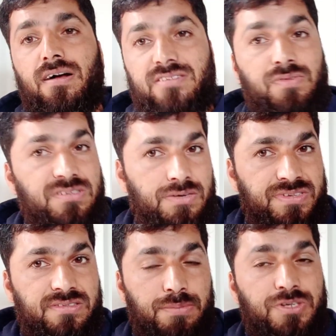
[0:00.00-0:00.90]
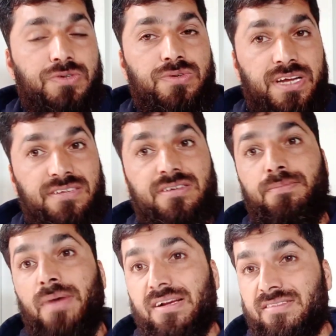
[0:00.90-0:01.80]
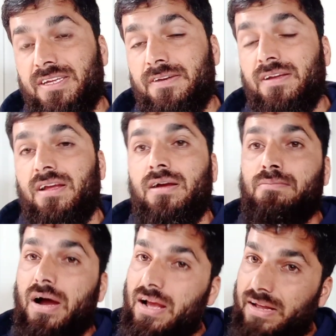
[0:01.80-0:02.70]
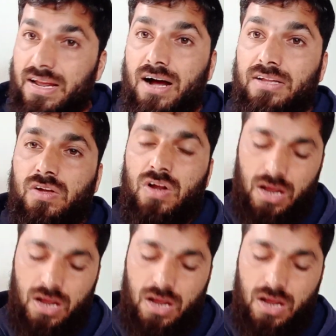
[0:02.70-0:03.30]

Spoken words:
Civil Services Aptitude Test magazine by Arihant,